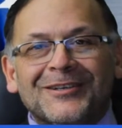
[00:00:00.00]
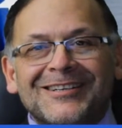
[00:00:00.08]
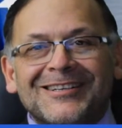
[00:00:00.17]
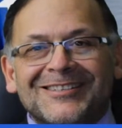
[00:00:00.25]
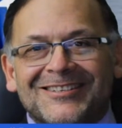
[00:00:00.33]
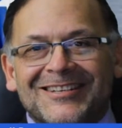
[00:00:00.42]

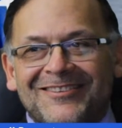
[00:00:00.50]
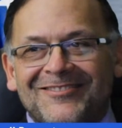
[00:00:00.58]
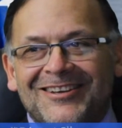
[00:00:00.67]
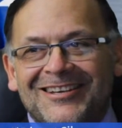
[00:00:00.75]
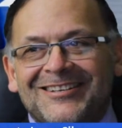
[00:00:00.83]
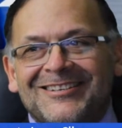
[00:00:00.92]
Good
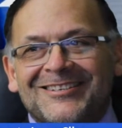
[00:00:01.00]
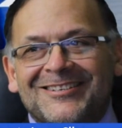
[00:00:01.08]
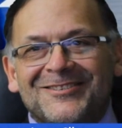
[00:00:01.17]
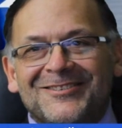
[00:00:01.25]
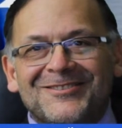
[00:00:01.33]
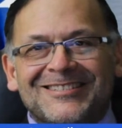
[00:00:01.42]
evening.
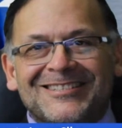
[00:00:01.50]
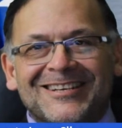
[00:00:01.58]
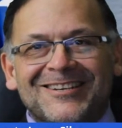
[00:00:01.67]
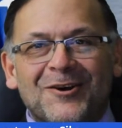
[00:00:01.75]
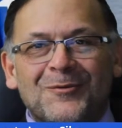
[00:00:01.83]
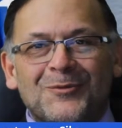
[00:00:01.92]
Lucy,
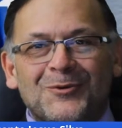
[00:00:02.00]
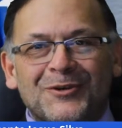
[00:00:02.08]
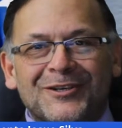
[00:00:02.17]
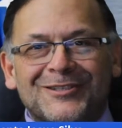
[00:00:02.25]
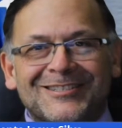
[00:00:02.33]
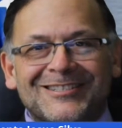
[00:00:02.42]
no
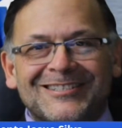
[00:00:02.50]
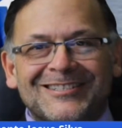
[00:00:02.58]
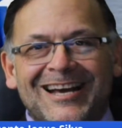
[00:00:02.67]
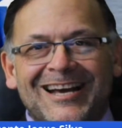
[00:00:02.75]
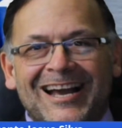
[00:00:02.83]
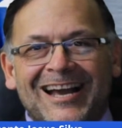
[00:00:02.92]
mutter
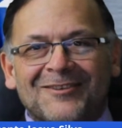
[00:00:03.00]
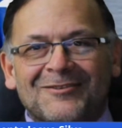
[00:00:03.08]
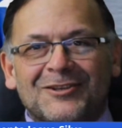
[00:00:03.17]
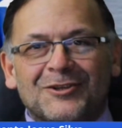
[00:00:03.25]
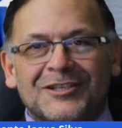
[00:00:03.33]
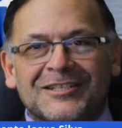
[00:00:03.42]
tonight.
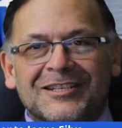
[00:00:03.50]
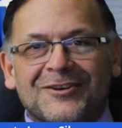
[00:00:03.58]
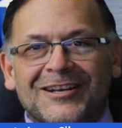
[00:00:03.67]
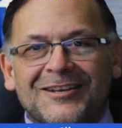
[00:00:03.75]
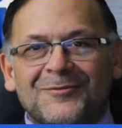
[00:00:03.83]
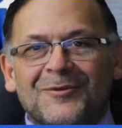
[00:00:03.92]
Buenas noches, tío
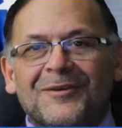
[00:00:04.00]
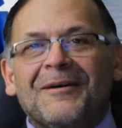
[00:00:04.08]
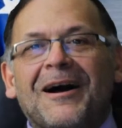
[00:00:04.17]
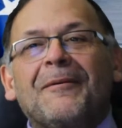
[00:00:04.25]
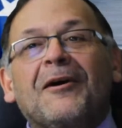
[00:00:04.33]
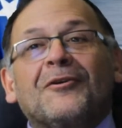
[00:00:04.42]
Erasmo.
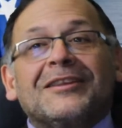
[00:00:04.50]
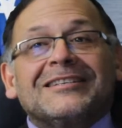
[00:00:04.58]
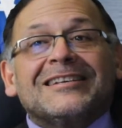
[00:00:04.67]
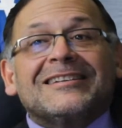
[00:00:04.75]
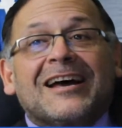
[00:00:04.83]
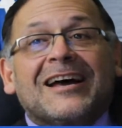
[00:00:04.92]
Baba, ¿dónde has
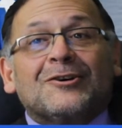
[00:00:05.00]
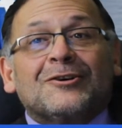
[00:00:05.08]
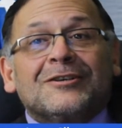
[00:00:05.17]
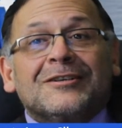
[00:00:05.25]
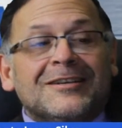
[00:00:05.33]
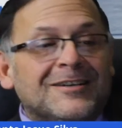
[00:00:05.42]
estado?
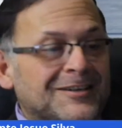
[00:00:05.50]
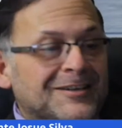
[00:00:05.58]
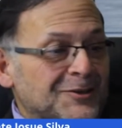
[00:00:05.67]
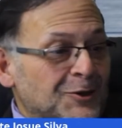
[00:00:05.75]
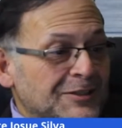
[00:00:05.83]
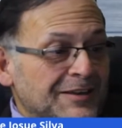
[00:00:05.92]

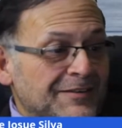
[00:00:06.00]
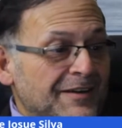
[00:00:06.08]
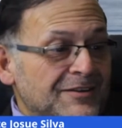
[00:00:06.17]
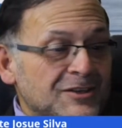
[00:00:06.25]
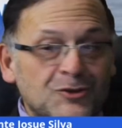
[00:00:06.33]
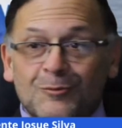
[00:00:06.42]
No te había
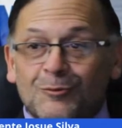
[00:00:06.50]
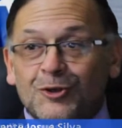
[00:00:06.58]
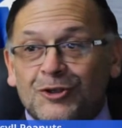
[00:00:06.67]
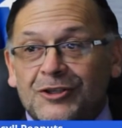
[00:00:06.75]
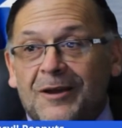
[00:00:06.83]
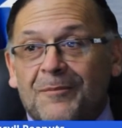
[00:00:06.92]
visto en
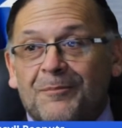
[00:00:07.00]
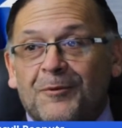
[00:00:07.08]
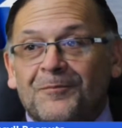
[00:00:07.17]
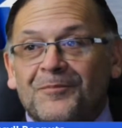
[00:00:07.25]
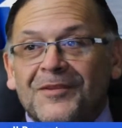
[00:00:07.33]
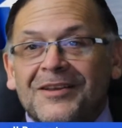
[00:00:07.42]
mucho tiempo.
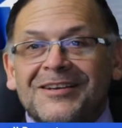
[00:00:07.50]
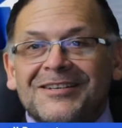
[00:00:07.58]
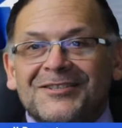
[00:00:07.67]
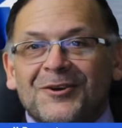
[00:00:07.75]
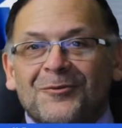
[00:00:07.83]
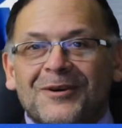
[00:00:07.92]

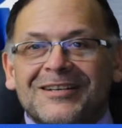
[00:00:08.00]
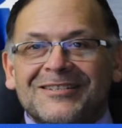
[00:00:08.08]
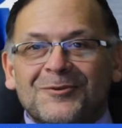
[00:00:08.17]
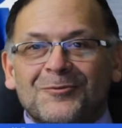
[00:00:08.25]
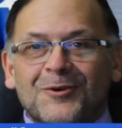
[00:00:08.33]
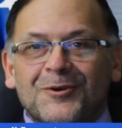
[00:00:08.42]
So what is the
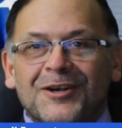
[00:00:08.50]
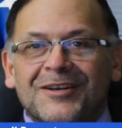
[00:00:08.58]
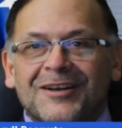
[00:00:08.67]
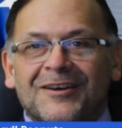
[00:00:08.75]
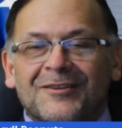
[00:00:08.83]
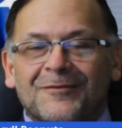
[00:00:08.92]
word
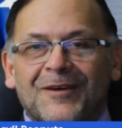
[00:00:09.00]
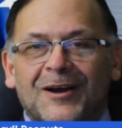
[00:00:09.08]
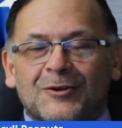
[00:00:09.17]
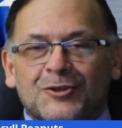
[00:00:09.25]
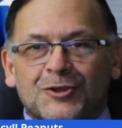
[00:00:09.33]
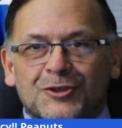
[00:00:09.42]
on the
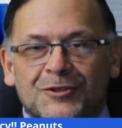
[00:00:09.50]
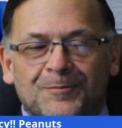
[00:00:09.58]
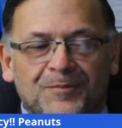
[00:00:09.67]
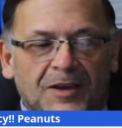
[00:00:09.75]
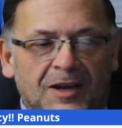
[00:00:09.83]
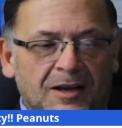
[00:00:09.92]
vouchers?
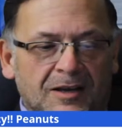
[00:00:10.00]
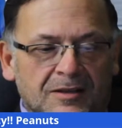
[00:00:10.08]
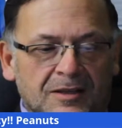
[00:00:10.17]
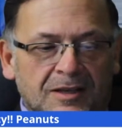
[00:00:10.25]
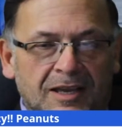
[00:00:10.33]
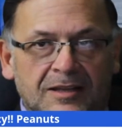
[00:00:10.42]

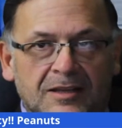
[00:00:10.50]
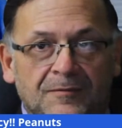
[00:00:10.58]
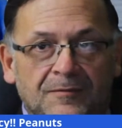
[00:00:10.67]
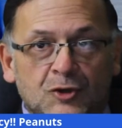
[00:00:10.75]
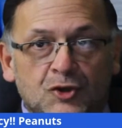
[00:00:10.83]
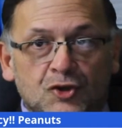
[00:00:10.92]
Again, the
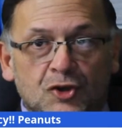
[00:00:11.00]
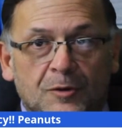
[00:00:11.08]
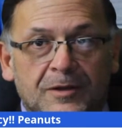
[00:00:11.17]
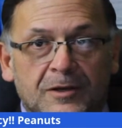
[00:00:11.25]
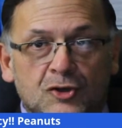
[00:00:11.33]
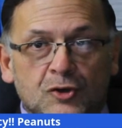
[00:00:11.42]
vouchers are going to be
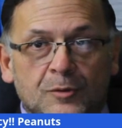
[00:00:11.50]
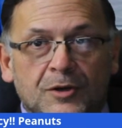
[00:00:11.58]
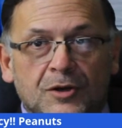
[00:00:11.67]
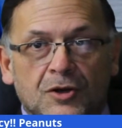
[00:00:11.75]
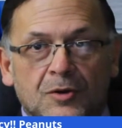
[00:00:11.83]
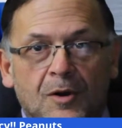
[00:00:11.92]

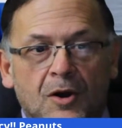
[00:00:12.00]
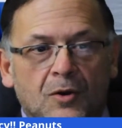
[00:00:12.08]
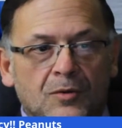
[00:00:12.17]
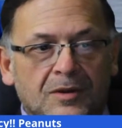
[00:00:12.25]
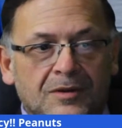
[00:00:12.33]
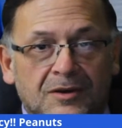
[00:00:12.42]
distributed tomorrow.
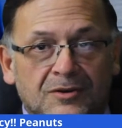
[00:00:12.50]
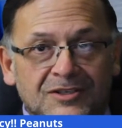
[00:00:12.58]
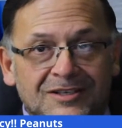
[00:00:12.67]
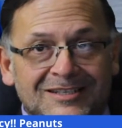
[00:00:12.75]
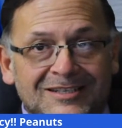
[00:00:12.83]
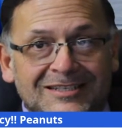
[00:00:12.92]
There's a
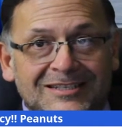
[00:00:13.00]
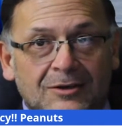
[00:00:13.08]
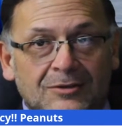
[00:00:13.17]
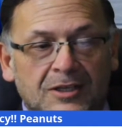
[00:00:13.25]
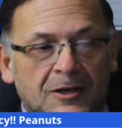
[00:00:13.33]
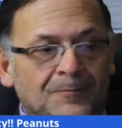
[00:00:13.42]
list out
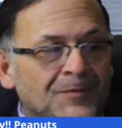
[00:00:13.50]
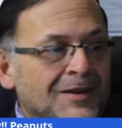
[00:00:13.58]
there.